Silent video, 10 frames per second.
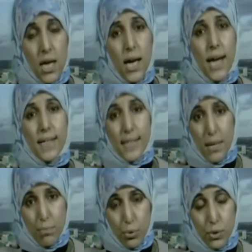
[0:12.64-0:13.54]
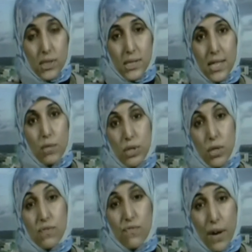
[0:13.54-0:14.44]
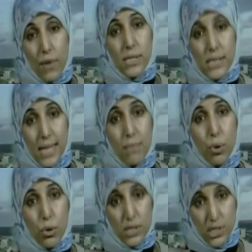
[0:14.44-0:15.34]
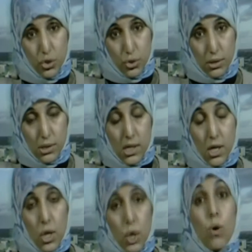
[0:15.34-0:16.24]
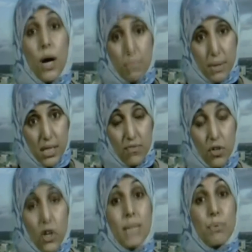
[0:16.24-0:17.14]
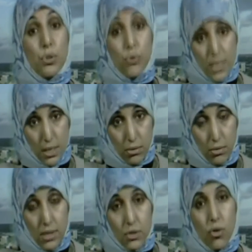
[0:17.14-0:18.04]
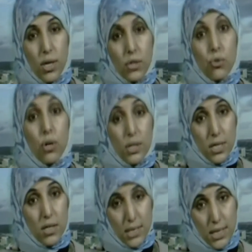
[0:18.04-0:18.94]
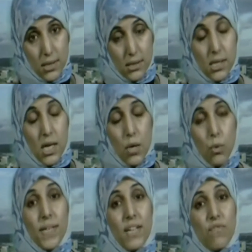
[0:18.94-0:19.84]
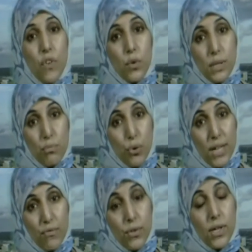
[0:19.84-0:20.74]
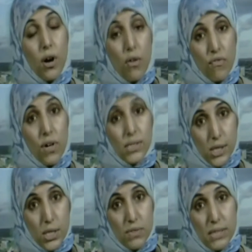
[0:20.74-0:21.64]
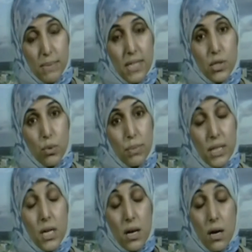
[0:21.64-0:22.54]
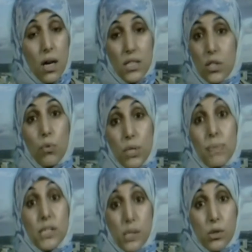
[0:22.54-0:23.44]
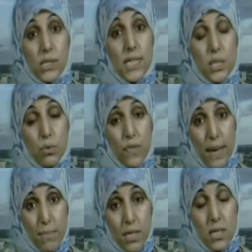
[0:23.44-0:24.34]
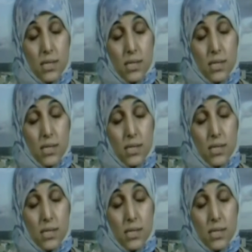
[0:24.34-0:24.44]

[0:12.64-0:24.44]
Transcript: And at that point, to stand with those very same politicians who I believe are hypocritical and cried crocodile tears when they invoked the bravery of our servicemen and women, I did not want to be associated with them.